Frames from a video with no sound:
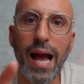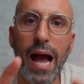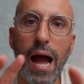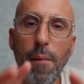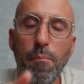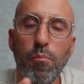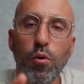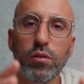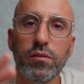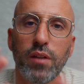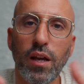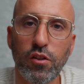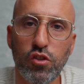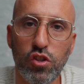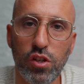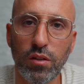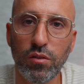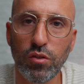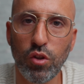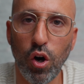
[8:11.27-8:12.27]
A
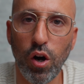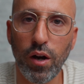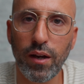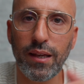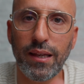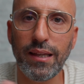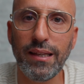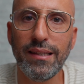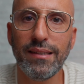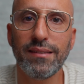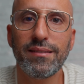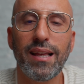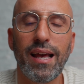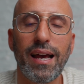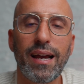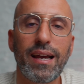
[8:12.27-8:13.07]
protection dog is a